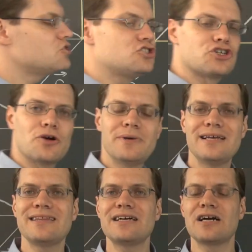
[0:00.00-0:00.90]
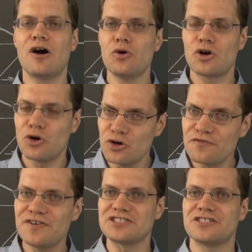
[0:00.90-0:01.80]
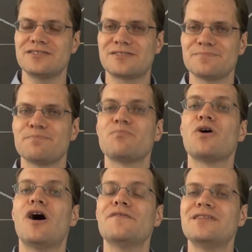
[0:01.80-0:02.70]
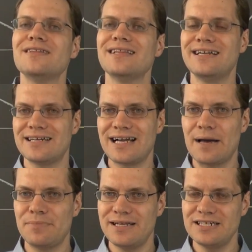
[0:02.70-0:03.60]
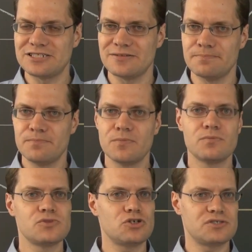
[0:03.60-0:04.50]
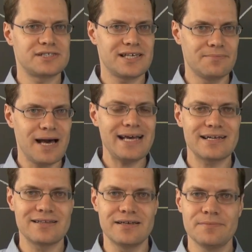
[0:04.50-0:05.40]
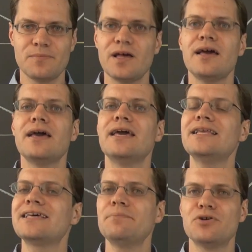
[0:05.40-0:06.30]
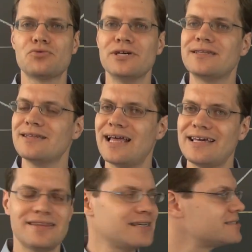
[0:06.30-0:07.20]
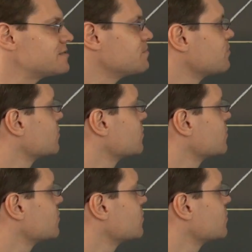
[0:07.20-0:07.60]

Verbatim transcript: determining the co coefficients of the linear combination. So schematically, it can be written like this.